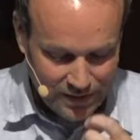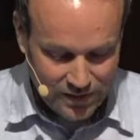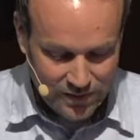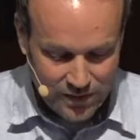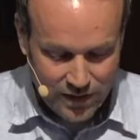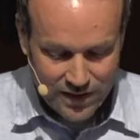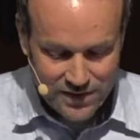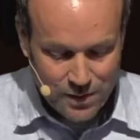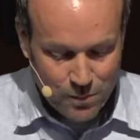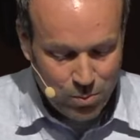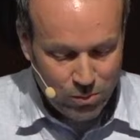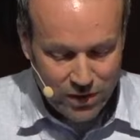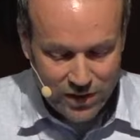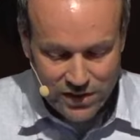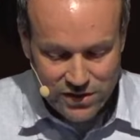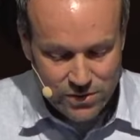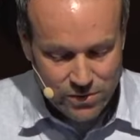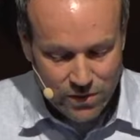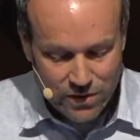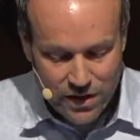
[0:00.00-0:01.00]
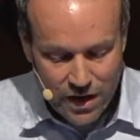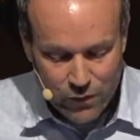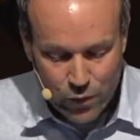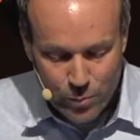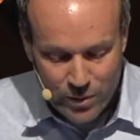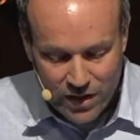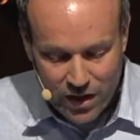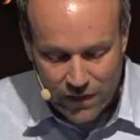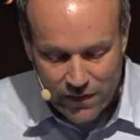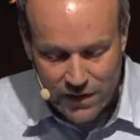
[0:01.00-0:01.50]
Guys, the point is you are never
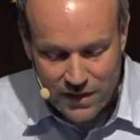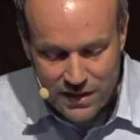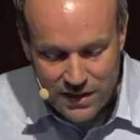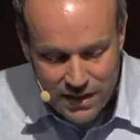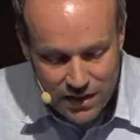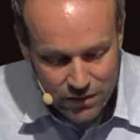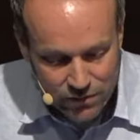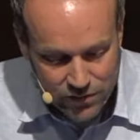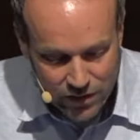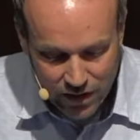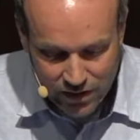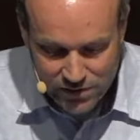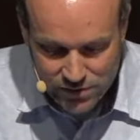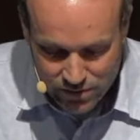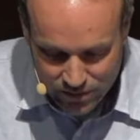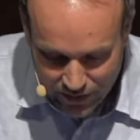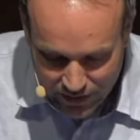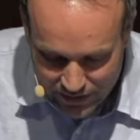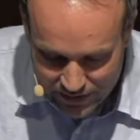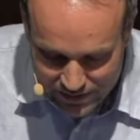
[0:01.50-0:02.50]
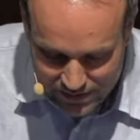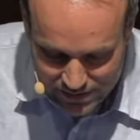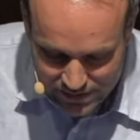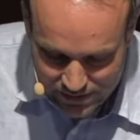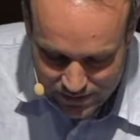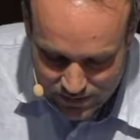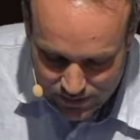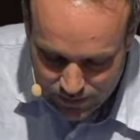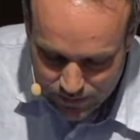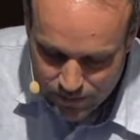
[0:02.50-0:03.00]
beyond the need of God's
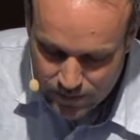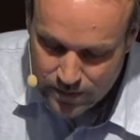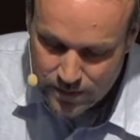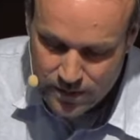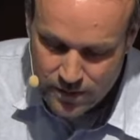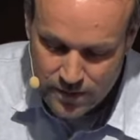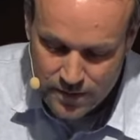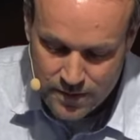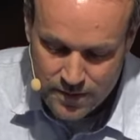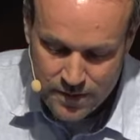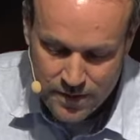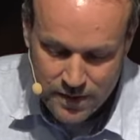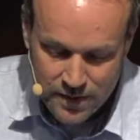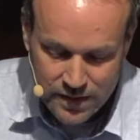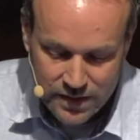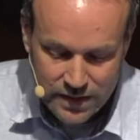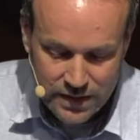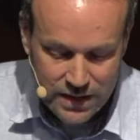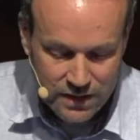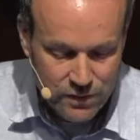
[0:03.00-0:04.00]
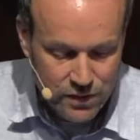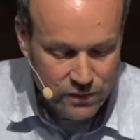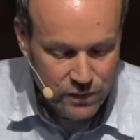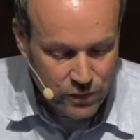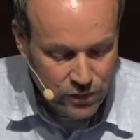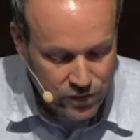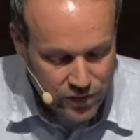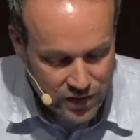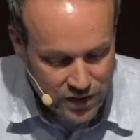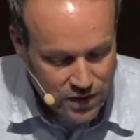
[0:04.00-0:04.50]
grace. Even if you
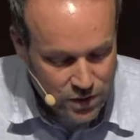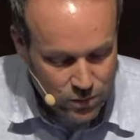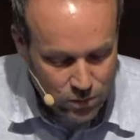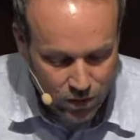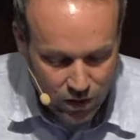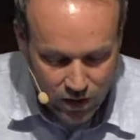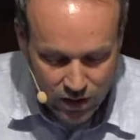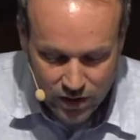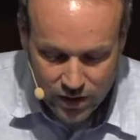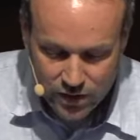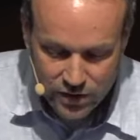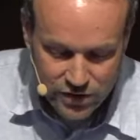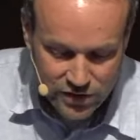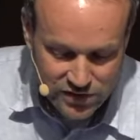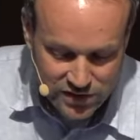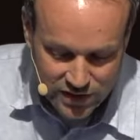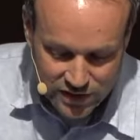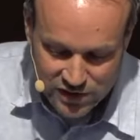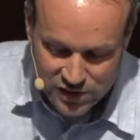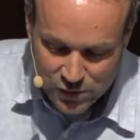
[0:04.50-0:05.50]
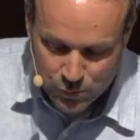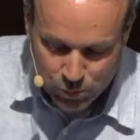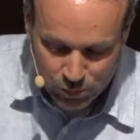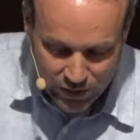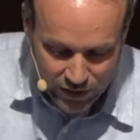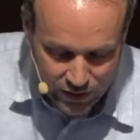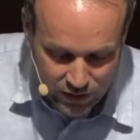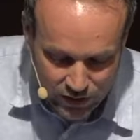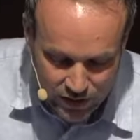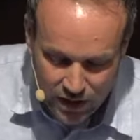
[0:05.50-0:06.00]
think you are, or you just need a
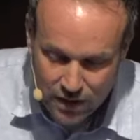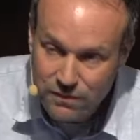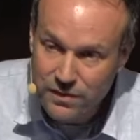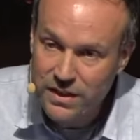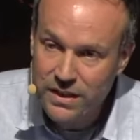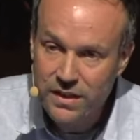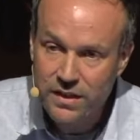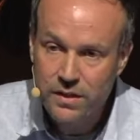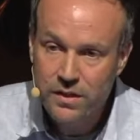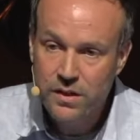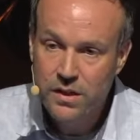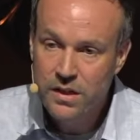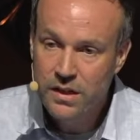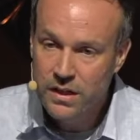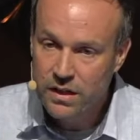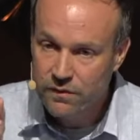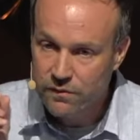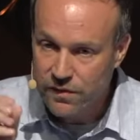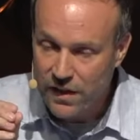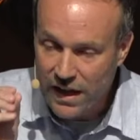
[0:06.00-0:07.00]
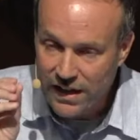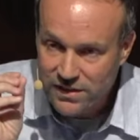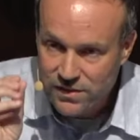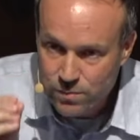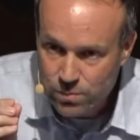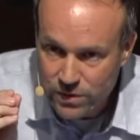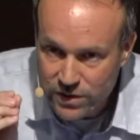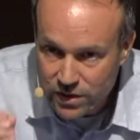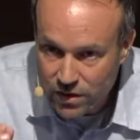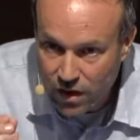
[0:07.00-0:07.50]
sprinkle of it, if that's
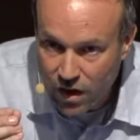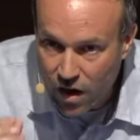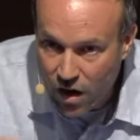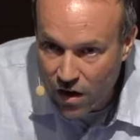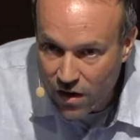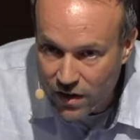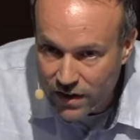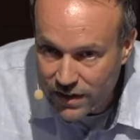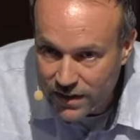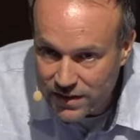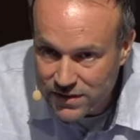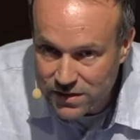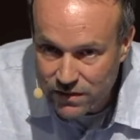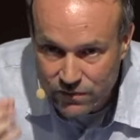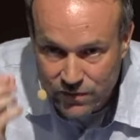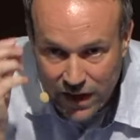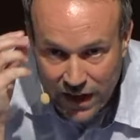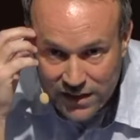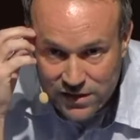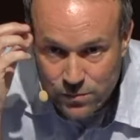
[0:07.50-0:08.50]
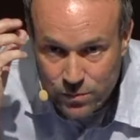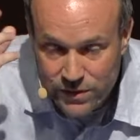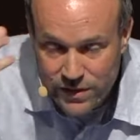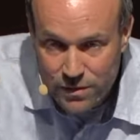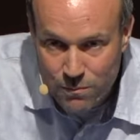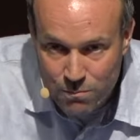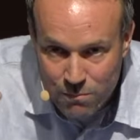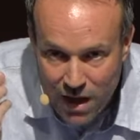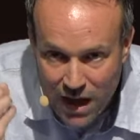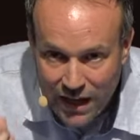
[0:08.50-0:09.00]
where your heart is, if that's where
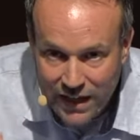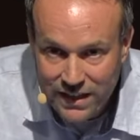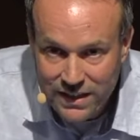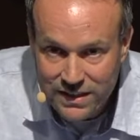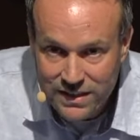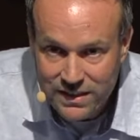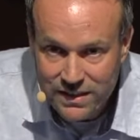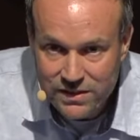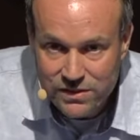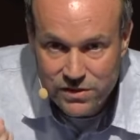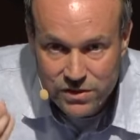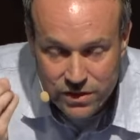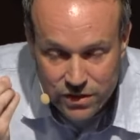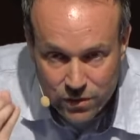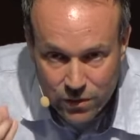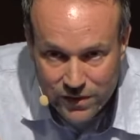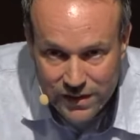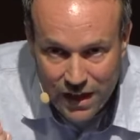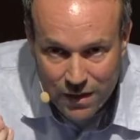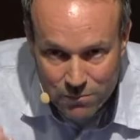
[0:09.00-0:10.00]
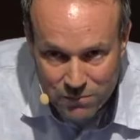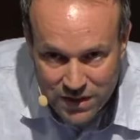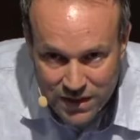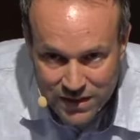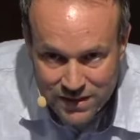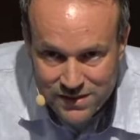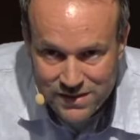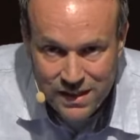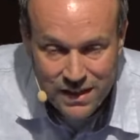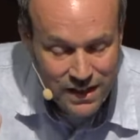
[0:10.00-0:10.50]
your mind is, do you know what that
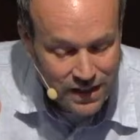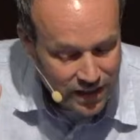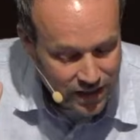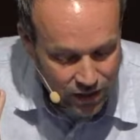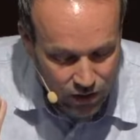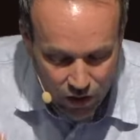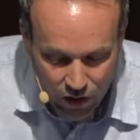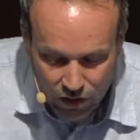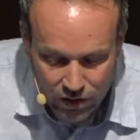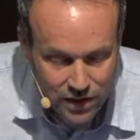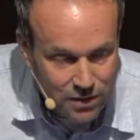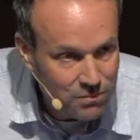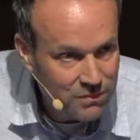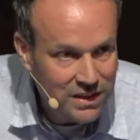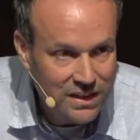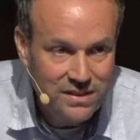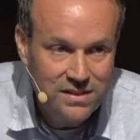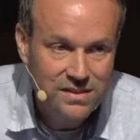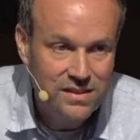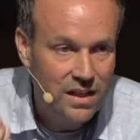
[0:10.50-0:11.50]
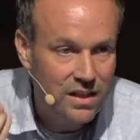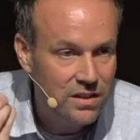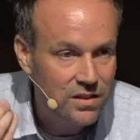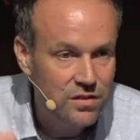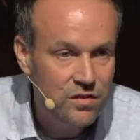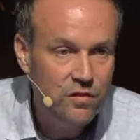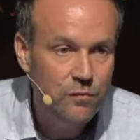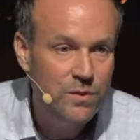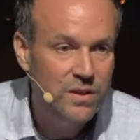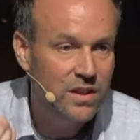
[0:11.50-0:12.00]
means? All it means is that
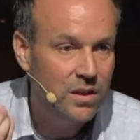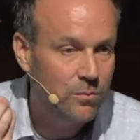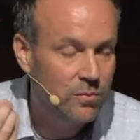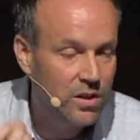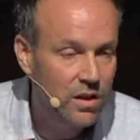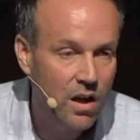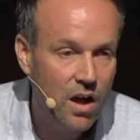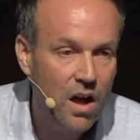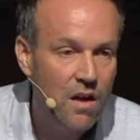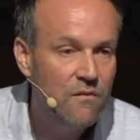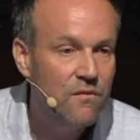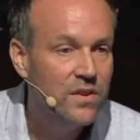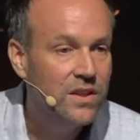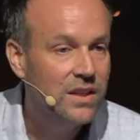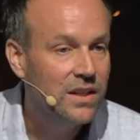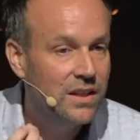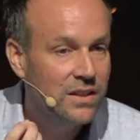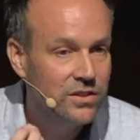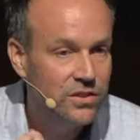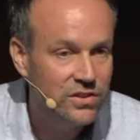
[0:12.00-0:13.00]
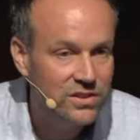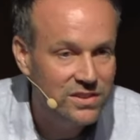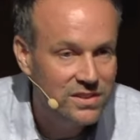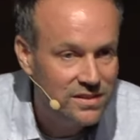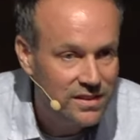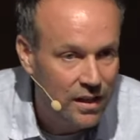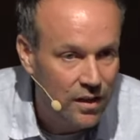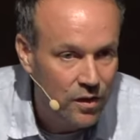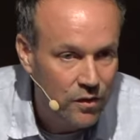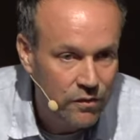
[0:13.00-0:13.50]
you've become confident in
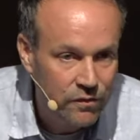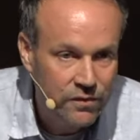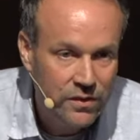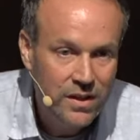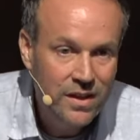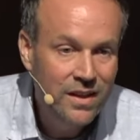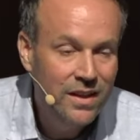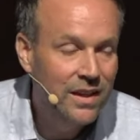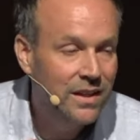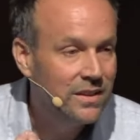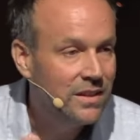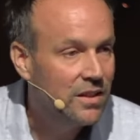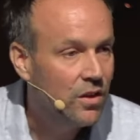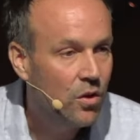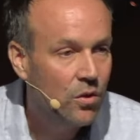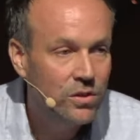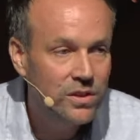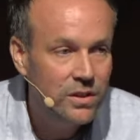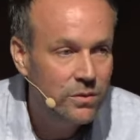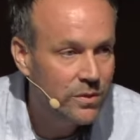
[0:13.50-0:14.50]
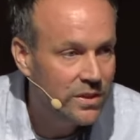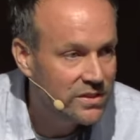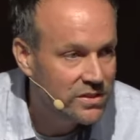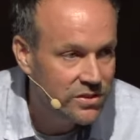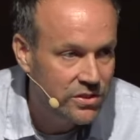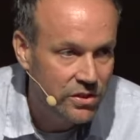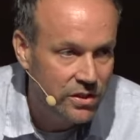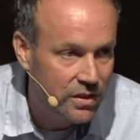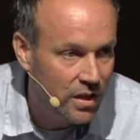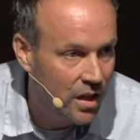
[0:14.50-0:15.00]
yourself, and the only reason
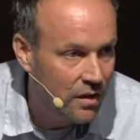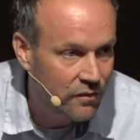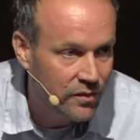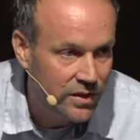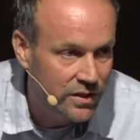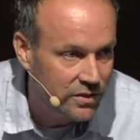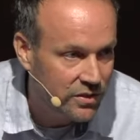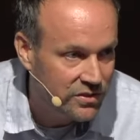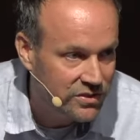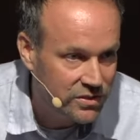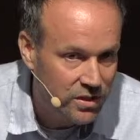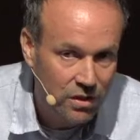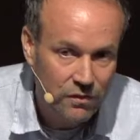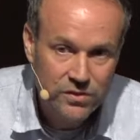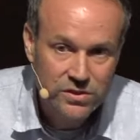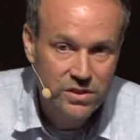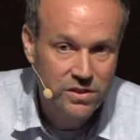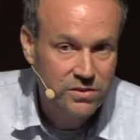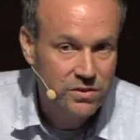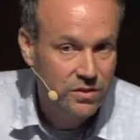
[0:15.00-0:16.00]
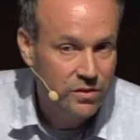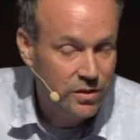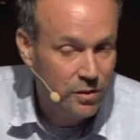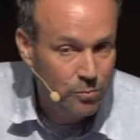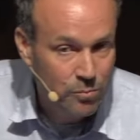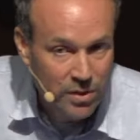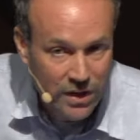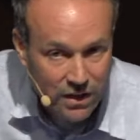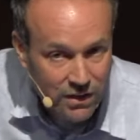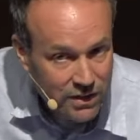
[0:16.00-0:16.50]
you're confident in yourself is because you're
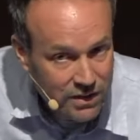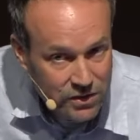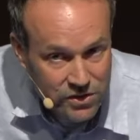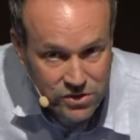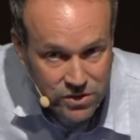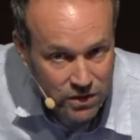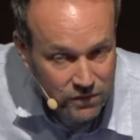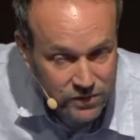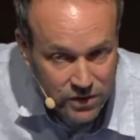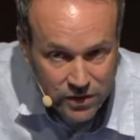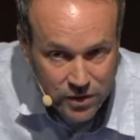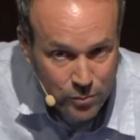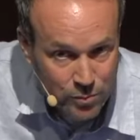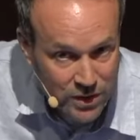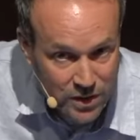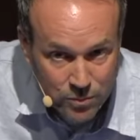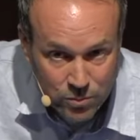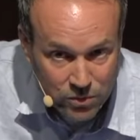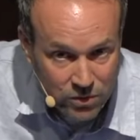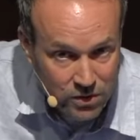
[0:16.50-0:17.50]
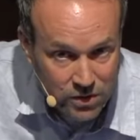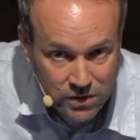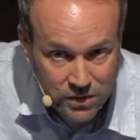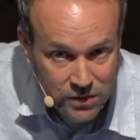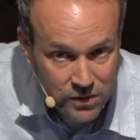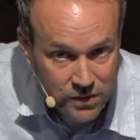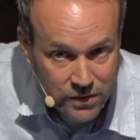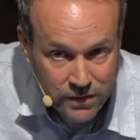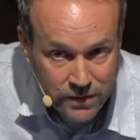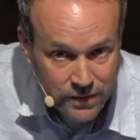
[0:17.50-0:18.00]
comparing yourself to other people.
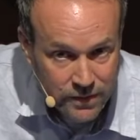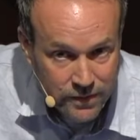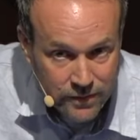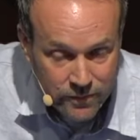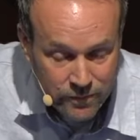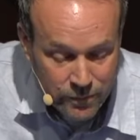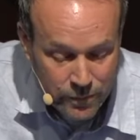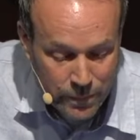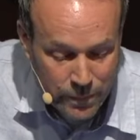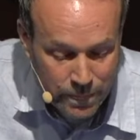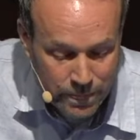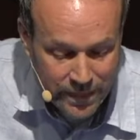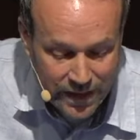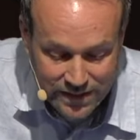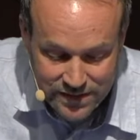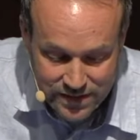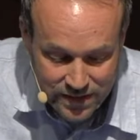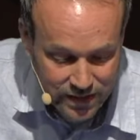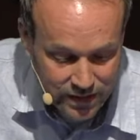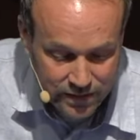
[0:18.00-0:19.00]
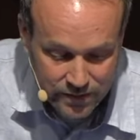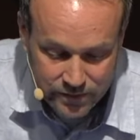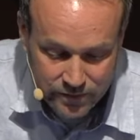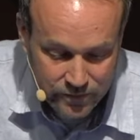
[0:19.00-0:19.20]
That's it.